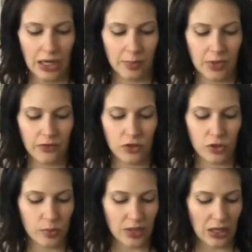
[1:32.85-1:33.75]
If you
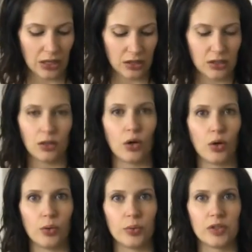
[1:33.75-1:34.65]
use instant
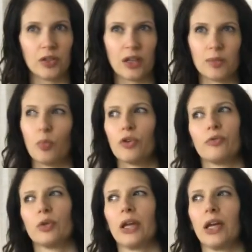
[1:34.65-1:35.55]
oats, that's more for
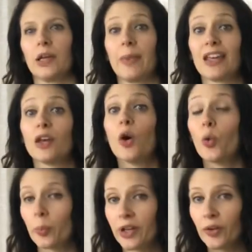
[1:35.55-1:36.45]
like making
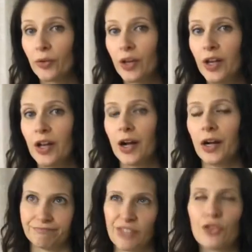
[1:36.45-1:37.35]
oatmeal.
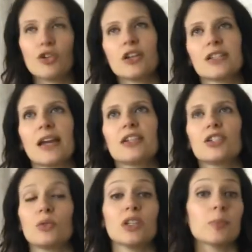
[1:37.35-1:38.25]
They're not designed to
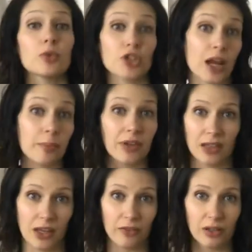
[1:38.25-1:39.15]
keep their shape in the
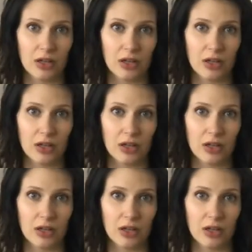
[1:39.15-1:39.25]
oven.